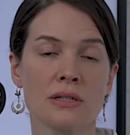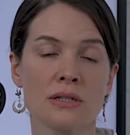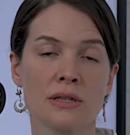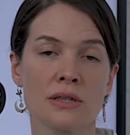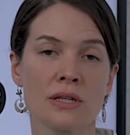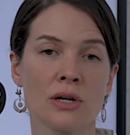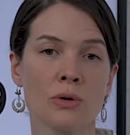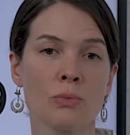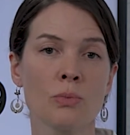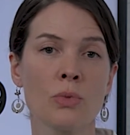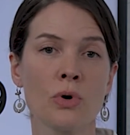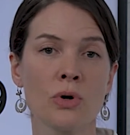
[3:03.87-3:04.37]

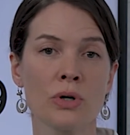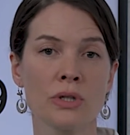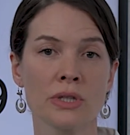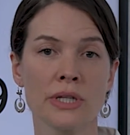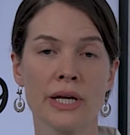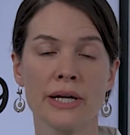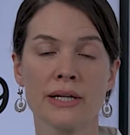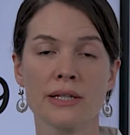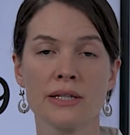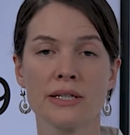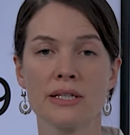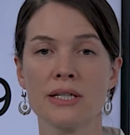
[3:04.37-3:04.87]
They're more
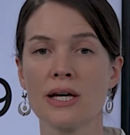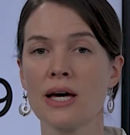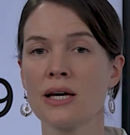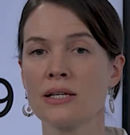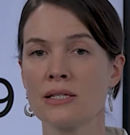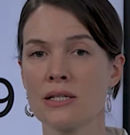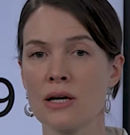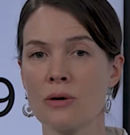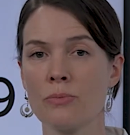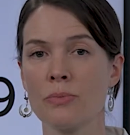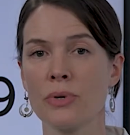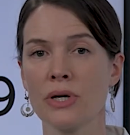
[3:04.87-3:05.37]
likely to
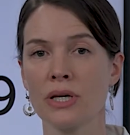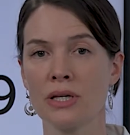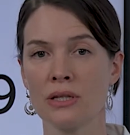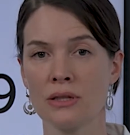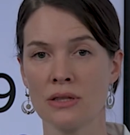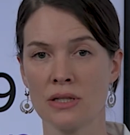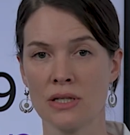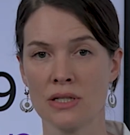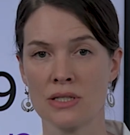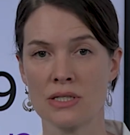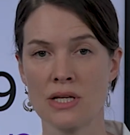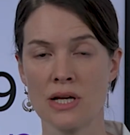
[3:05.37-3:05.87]
end up
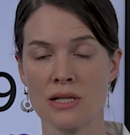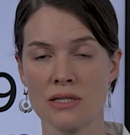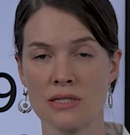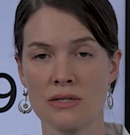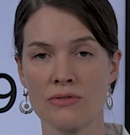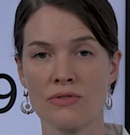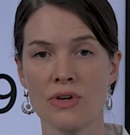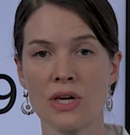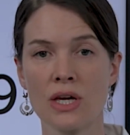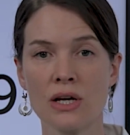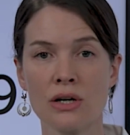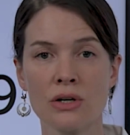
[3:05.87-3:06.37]
in the
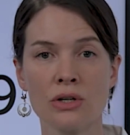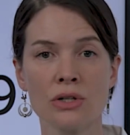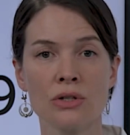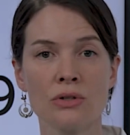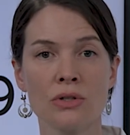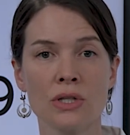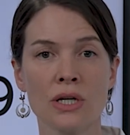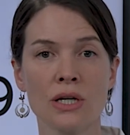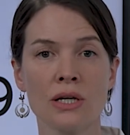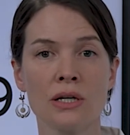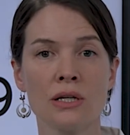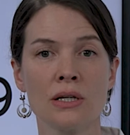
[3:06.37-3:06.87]
intensive care
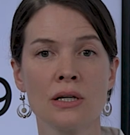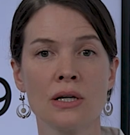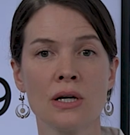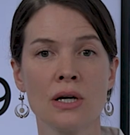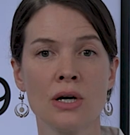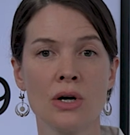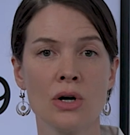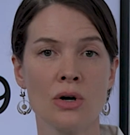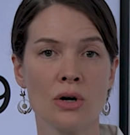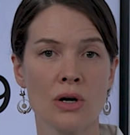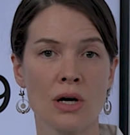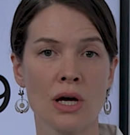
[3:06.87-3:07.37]
unit
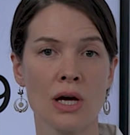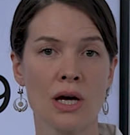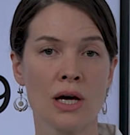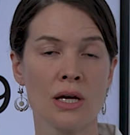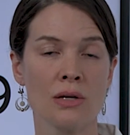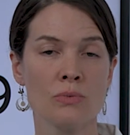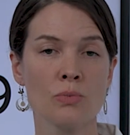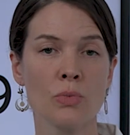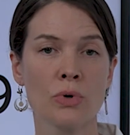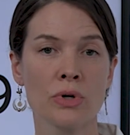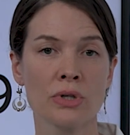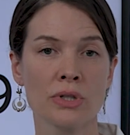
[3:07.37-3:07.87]

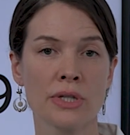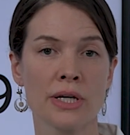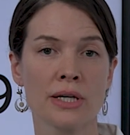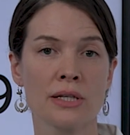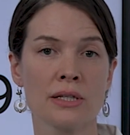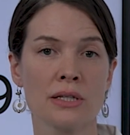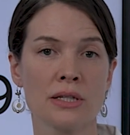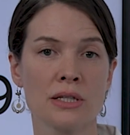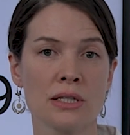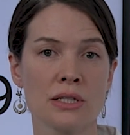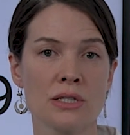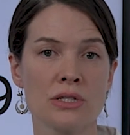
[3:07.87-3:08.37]
and more
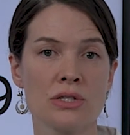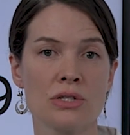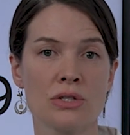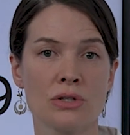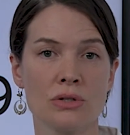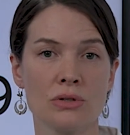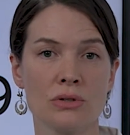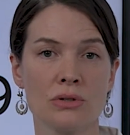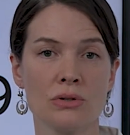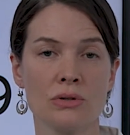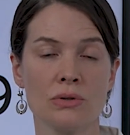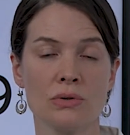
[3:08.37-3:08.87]
likely
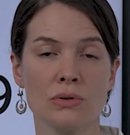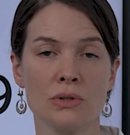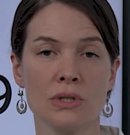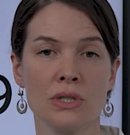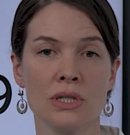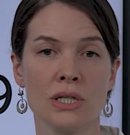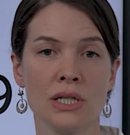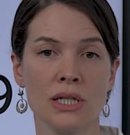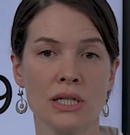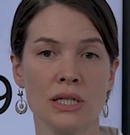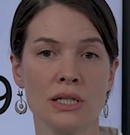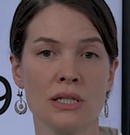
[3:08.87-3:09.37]
to
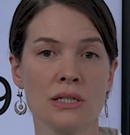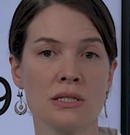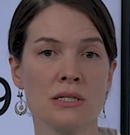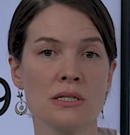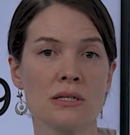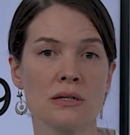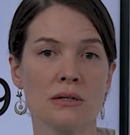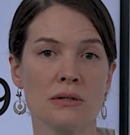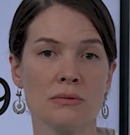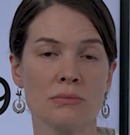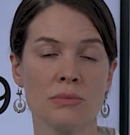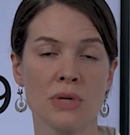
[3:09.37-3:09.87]
need
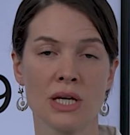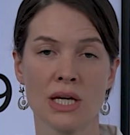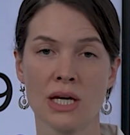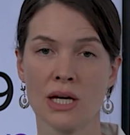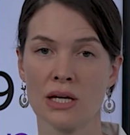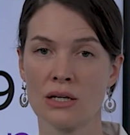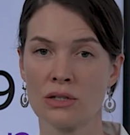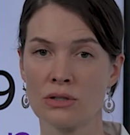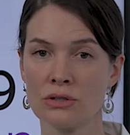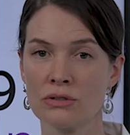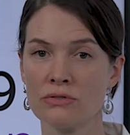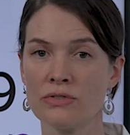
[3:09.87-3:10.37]

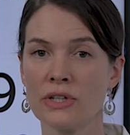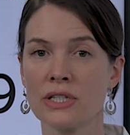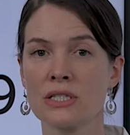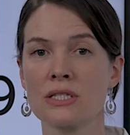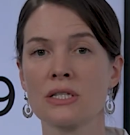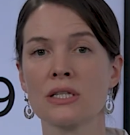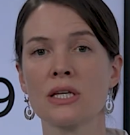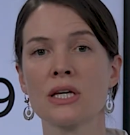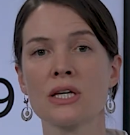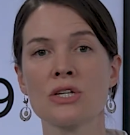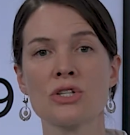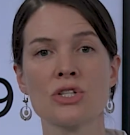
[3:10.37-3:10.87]
mechanical
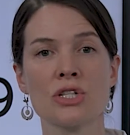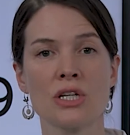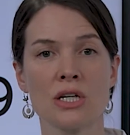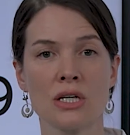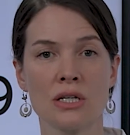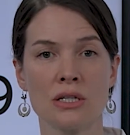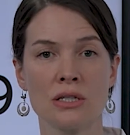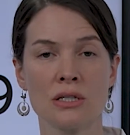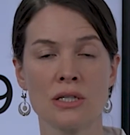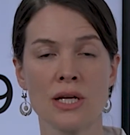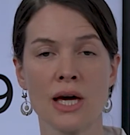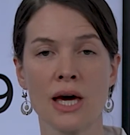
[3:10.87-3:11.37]

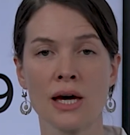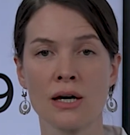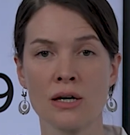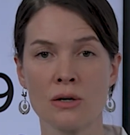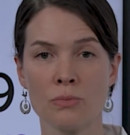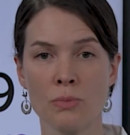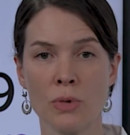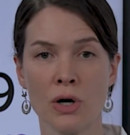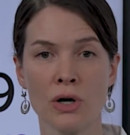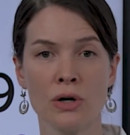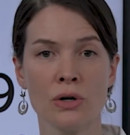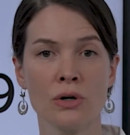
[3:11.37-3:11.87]
ventilation,
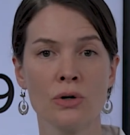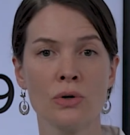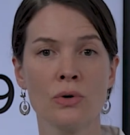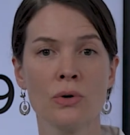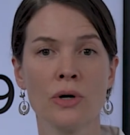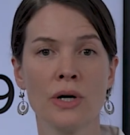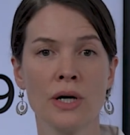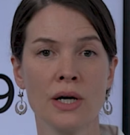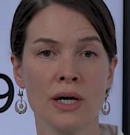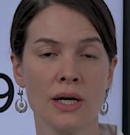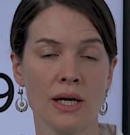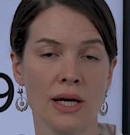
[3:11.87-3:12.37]
ECMO,
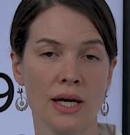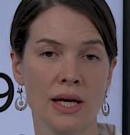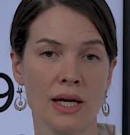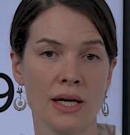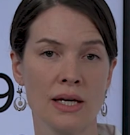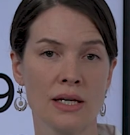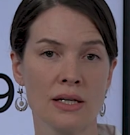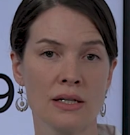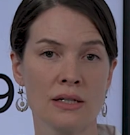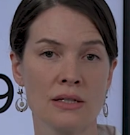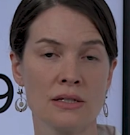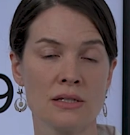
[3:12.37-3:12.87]

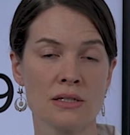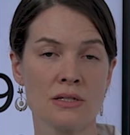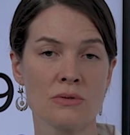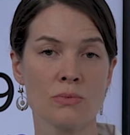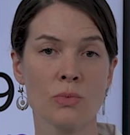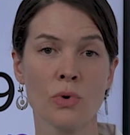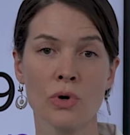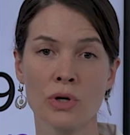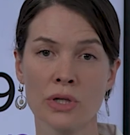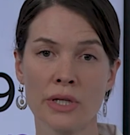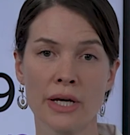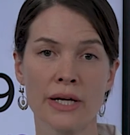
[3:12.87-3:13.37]
and
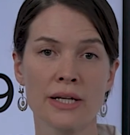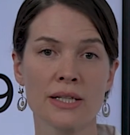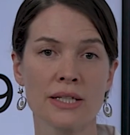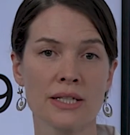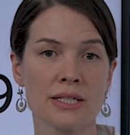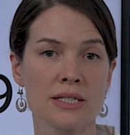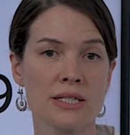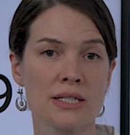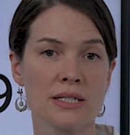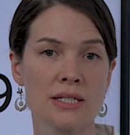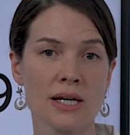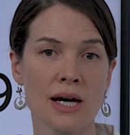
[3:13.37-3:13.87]
more likely
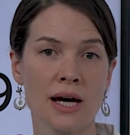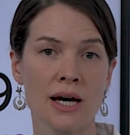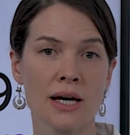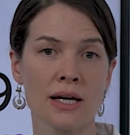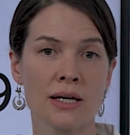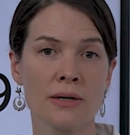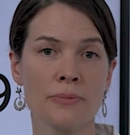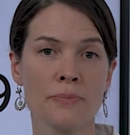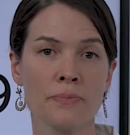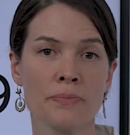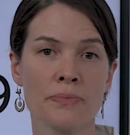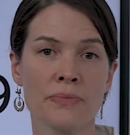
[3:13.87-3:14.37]
to
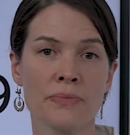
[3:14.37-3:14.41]
die.